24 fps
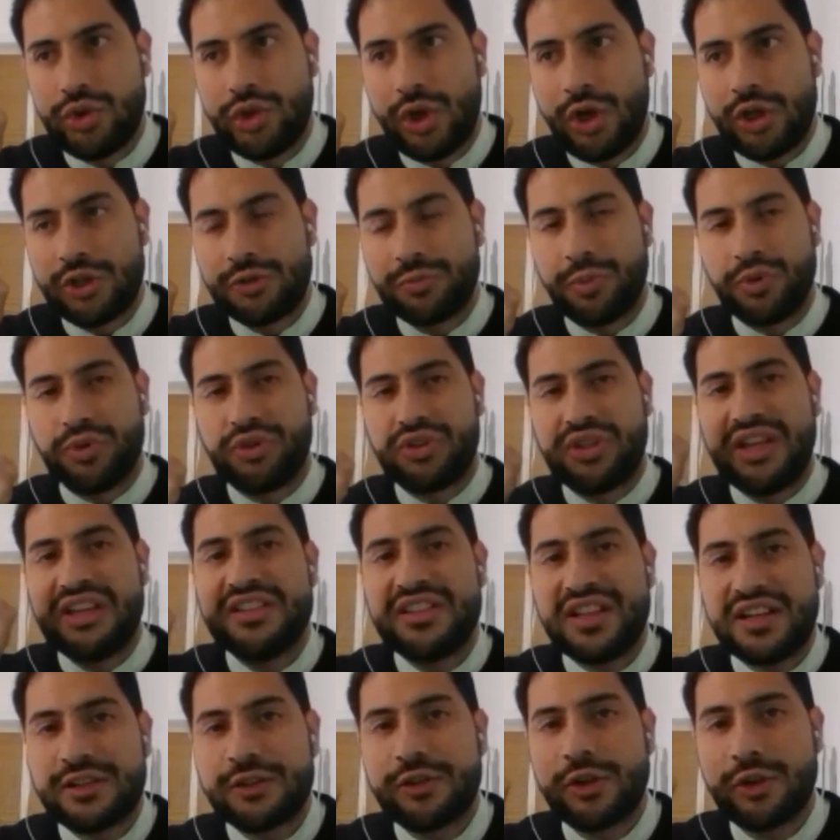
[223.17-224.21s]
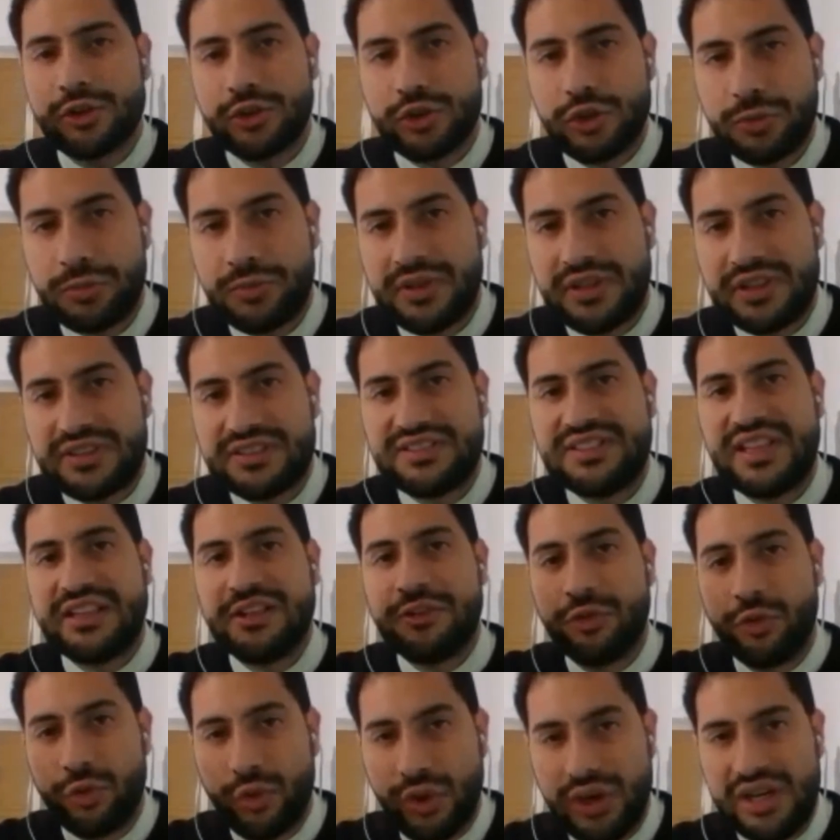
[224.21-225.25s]
those potential consumers
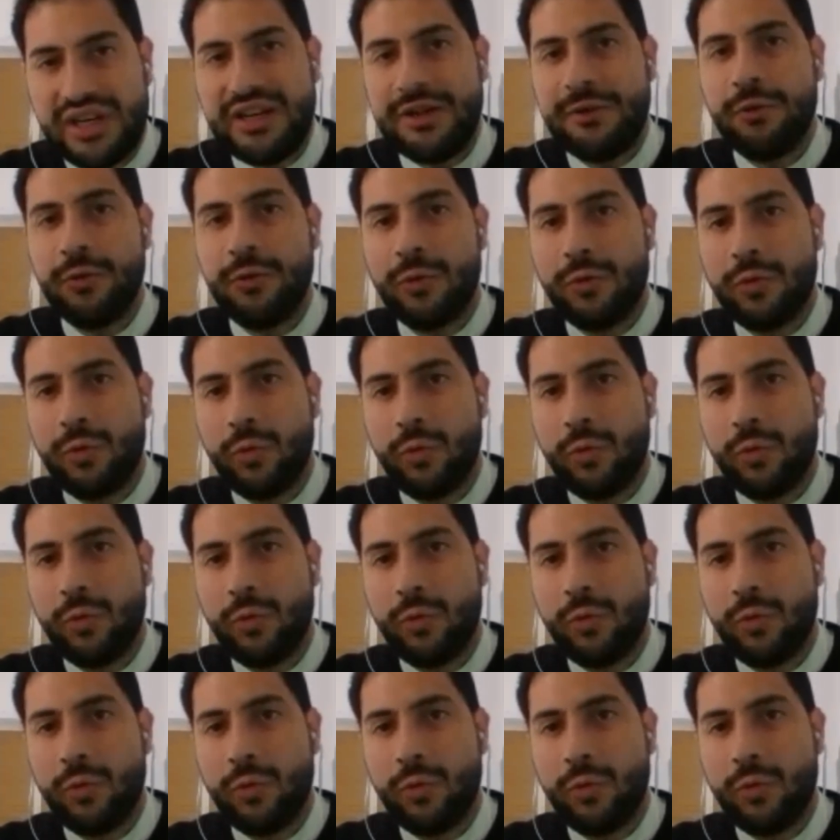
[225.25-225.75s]
that really